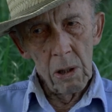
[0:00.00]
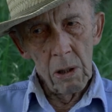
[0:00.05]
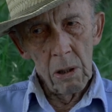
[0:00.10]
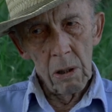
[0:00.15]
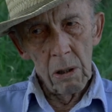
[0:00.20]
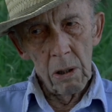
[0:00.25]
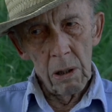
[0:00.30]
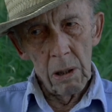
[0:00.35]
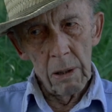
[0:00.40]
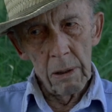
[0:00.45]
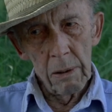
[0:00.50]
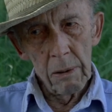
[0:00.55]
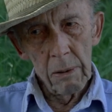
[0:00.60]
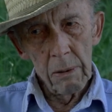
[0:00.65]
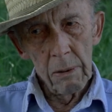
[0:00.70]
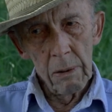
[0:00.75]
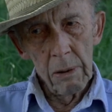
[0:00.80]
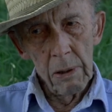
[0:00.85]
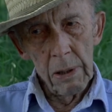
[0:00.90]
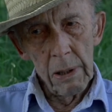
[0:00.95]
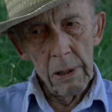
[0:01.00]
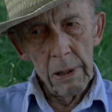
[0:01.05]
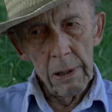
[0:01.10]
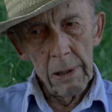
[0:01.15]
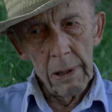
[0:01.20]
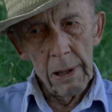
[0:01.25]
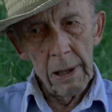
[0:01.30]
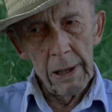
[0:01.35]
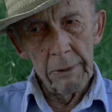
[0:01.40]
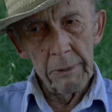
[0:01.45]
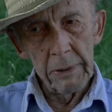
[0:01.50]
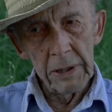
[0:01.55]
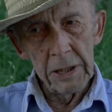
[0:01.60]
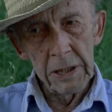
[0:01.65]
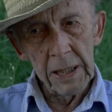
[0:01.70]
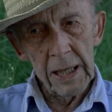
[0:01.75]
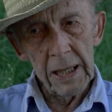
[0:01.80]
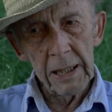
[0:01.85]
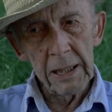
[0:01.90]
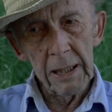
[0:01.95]
Uh, I
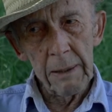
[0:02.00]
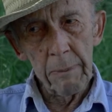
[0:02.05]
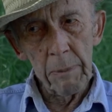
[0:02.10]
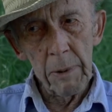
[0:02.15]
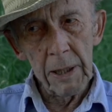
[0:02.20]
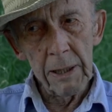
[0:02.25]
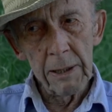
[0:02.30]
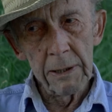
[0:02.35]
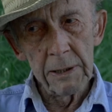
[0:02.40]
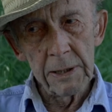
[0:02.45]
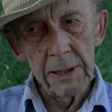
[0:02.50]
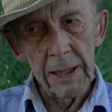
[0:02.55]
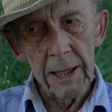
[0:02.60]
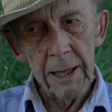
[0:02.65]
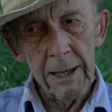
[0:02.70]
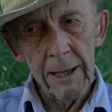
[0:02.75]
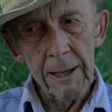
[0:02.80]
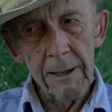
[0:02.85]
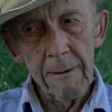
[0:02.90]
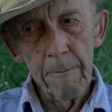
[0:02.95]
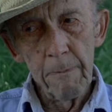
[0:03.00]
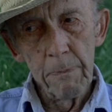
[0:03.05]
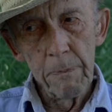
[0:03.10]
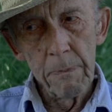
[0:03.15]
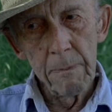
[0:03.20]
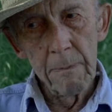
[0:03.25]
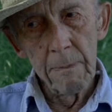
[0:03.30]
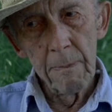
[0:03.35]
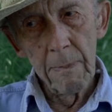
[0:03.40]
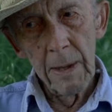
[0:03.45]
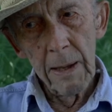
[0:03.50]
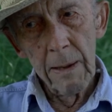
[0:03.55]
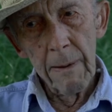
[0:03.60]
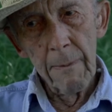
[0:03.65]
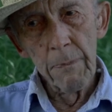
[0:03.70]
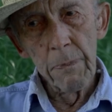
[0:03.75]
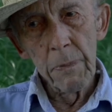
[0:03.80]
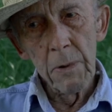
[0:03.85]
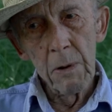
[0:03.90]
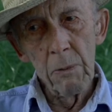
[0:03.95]
rejected because they
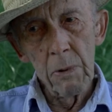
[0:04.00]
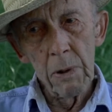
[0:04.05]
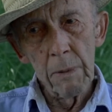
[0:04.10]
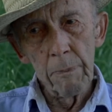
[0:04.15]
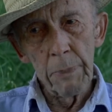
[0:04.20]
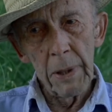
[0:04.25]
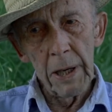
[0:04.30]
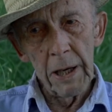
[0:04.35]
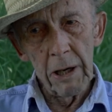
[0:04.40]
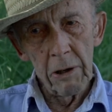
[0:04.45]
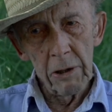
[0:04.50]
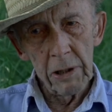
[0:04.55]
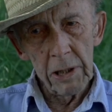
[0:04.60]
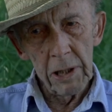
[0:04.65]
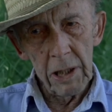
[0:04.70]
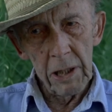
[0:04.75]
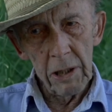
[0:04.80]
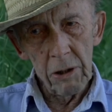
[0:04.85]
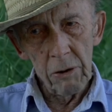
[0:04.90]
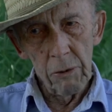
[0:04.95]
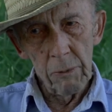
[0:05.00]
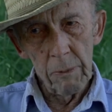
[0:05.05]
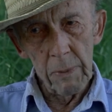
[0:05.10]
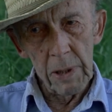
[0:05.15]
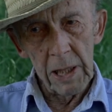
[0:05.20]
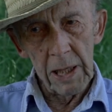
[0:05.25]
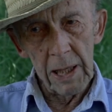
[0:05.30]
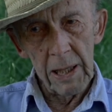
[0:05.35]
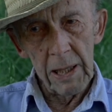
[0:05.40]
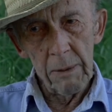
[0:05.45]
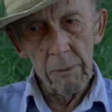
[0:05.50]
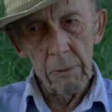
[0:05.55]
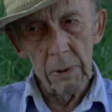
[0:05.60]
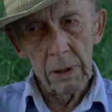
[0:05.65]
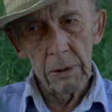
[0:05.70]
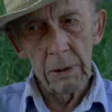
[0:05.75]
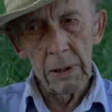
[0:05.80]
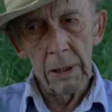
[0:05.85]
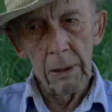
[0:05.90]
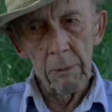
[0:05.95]
were parroting to me what
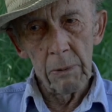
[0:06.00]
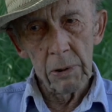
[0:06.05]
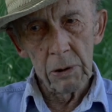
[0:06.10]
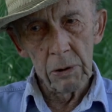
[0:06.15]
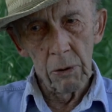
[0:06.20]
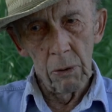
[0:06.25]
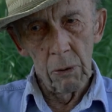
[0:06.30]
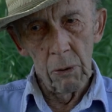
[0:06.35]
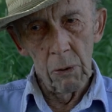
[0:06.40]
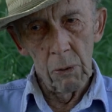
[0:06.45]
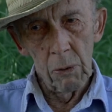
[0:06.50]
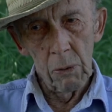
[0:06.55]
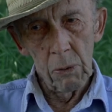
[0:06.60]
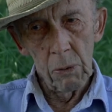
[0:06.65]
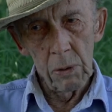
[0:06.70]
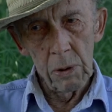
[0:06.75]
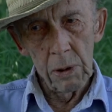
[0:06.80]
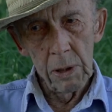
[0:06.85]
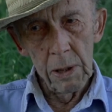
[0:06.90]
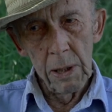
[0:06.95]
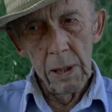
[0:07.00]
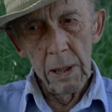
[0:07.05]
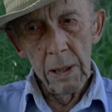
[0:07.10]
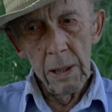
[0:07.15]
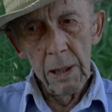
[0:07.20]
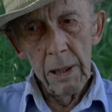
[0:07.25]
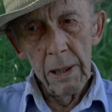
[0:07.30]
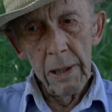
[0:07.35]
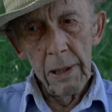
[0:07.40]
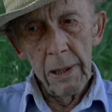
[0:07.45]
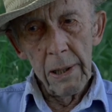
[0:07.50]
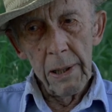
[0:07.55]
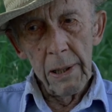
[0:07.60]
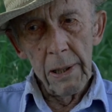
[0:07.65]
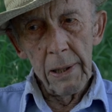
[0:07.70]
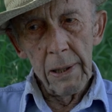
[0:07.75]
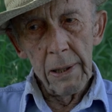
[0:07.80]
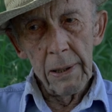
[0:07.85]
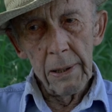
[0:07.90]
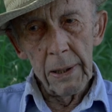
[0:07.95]
they were told.
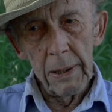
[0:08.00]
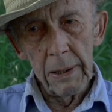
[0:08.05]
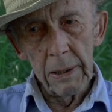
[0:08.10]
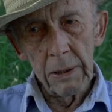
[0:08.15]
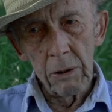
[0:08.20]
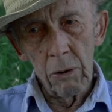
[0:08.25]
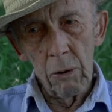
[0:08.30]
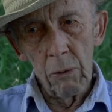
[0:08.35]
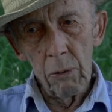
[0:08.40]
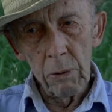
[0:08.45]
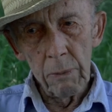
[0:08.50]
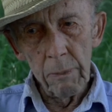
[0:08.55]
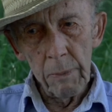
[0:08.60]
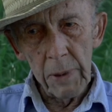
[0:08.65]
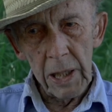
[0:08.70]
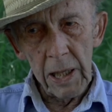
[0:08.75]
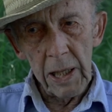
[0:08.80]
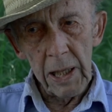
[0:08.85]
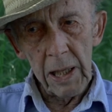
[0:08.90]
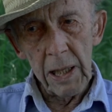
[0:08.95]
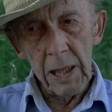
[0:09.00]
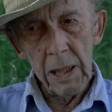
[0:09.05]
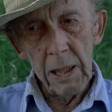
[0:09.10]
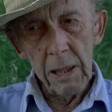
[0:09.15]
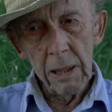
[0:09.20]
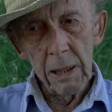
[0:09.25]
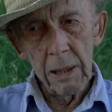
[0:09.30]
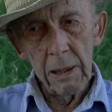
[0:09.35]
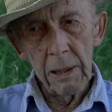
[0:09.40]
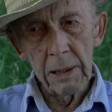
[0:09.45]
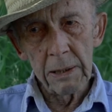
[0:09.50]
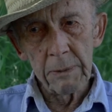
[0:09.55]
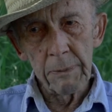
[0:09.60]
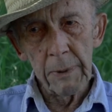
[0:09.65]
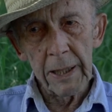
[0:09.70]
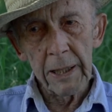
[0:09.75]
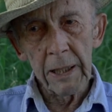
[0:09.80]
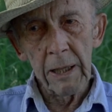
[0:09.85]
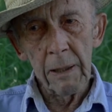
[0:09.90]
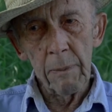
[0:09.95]
They told me,
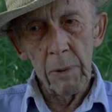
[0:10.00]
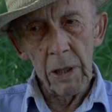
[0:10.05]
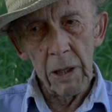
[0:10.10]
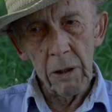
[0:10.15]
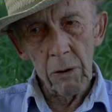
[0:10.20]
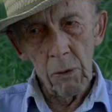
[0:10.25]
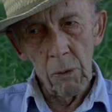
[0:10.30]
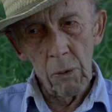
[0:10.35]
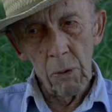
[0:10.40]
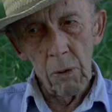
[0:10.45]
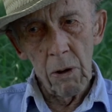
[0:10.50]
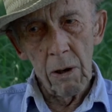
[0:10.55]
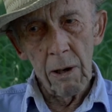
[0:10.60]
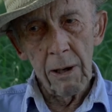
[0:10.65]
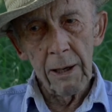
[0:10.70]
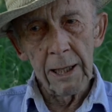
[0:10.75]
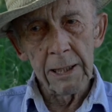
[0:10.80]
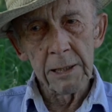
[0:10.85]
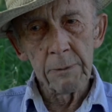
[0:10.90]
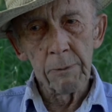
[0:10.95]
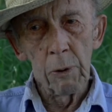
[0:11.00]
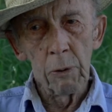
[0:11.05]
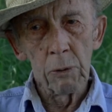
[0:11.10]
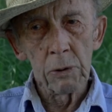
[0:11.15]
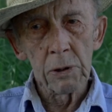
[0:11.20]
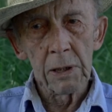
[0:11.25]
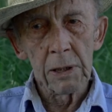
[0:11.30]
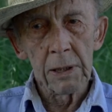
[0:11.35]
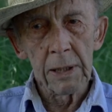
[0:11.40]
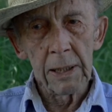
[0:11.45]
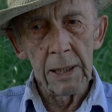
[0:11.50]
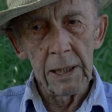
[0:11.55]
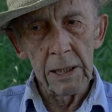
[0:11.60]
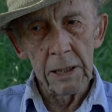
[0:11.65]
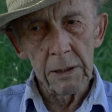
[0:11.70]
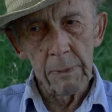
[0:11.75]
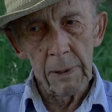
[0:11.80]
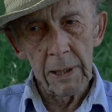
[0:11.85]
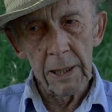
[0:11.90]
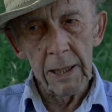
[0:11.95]
expected me to go on, I suppose, and
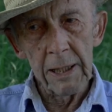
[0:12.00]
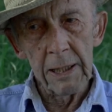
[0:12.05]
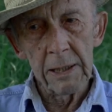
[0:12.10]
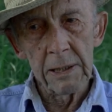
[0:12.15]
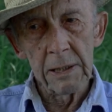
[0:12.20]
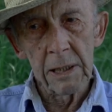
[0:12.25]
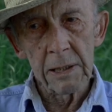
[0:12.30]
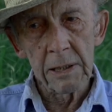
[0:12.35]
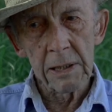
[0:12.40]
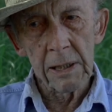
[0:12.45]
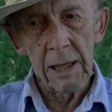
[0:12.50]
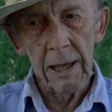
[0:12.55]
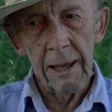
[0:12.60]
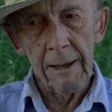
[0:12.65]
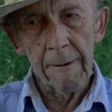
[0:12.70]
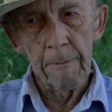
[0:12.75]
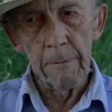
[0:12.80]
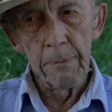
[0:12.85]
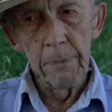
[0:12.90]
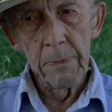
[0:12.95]
teach my kids the same.